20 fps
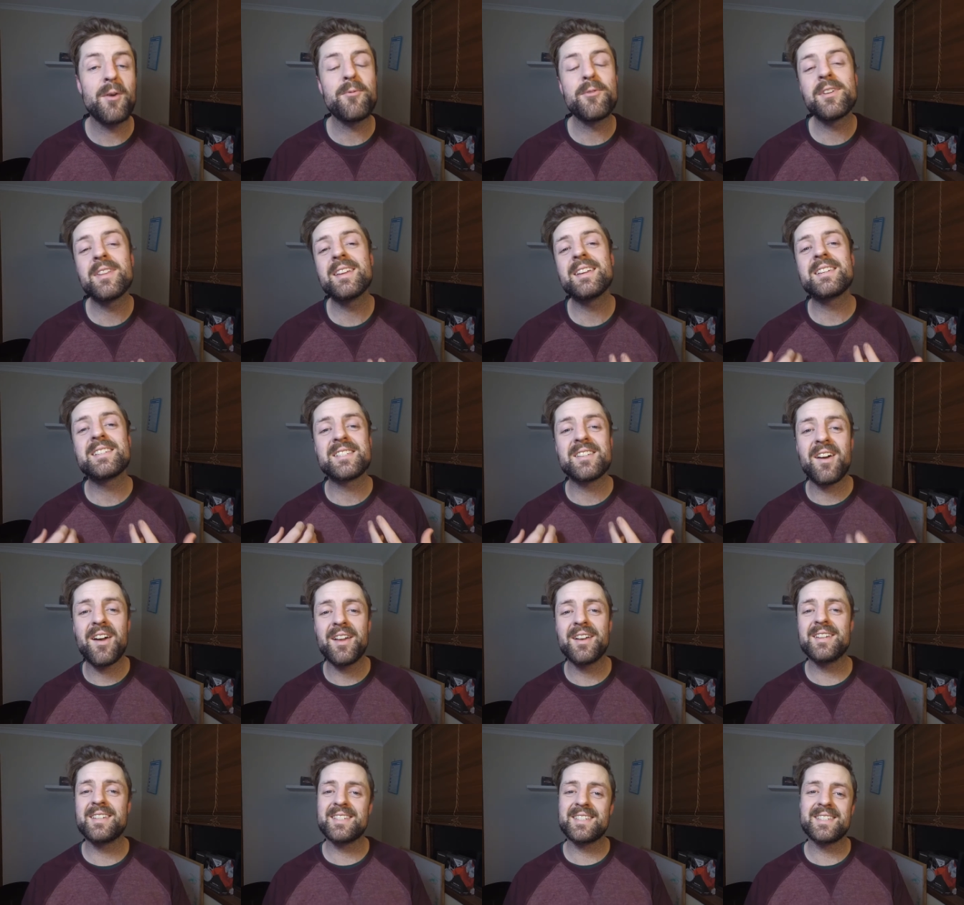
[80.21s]
I'm really
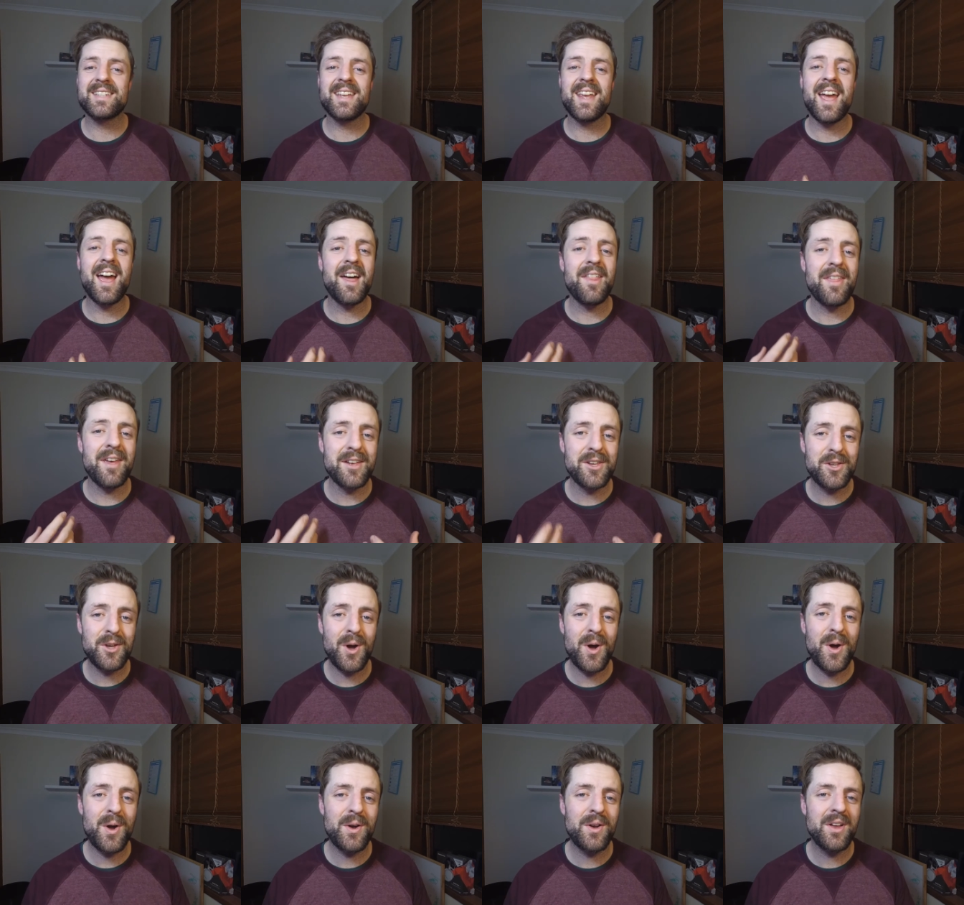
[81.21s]
excited to see how they
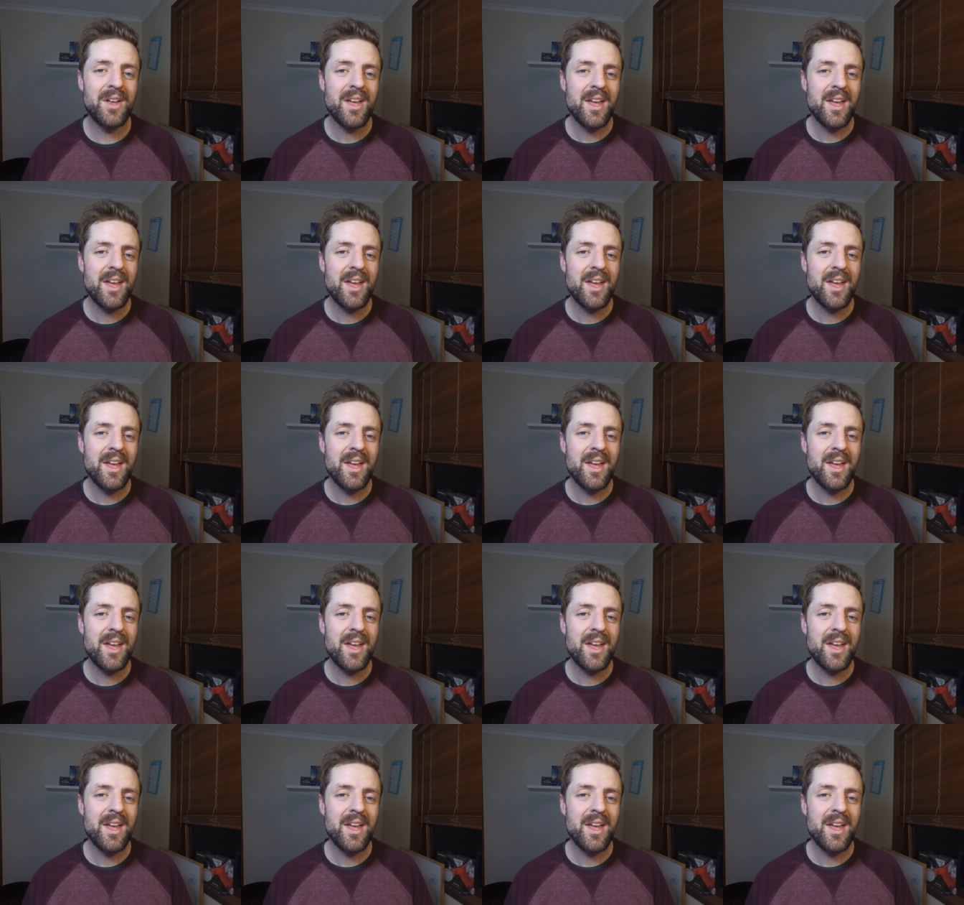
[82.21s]
go.